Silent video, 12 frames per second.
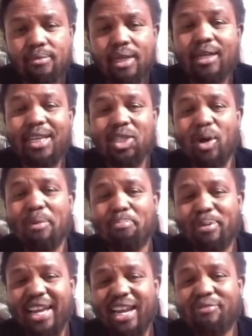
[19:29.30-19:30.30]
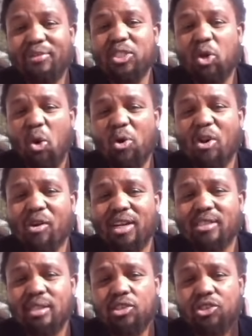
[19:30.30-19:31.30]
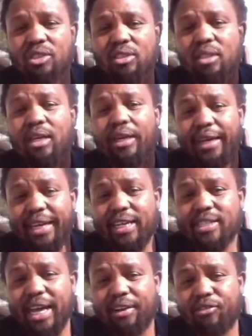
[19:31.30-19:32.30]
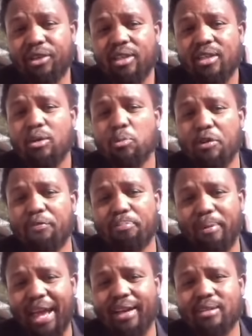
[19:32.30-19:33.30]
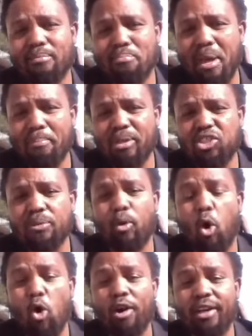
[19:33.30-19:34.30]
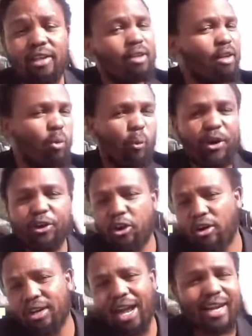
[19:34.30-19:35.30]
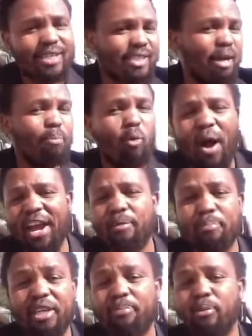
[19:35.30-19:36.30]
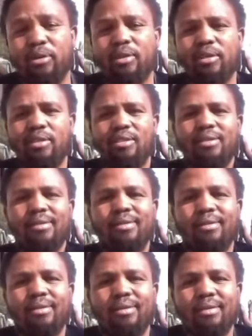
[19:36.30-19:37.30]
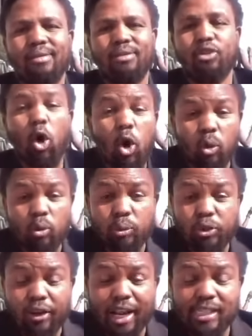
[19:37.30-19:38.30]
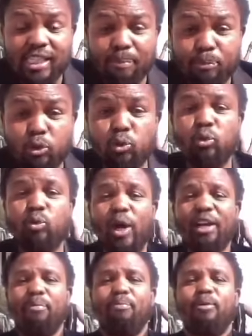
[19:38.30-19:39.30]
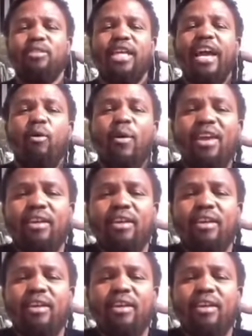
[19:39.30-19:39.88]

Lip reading: That's why BLF is the only organization in this country with black membership only. We don't accept white people. No, we don't accept you. White people, stay away.